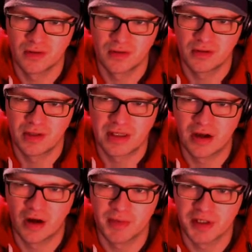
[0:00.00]
he
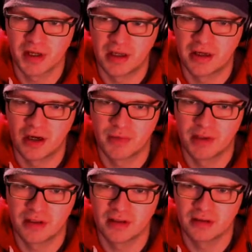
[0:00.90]
can't be
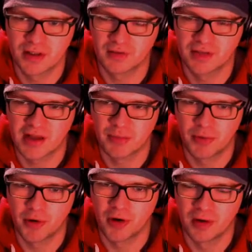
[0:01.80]
shoved out of the
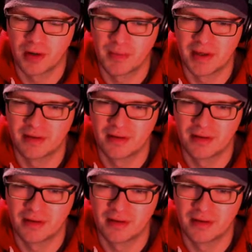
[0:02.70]
pot. I mean,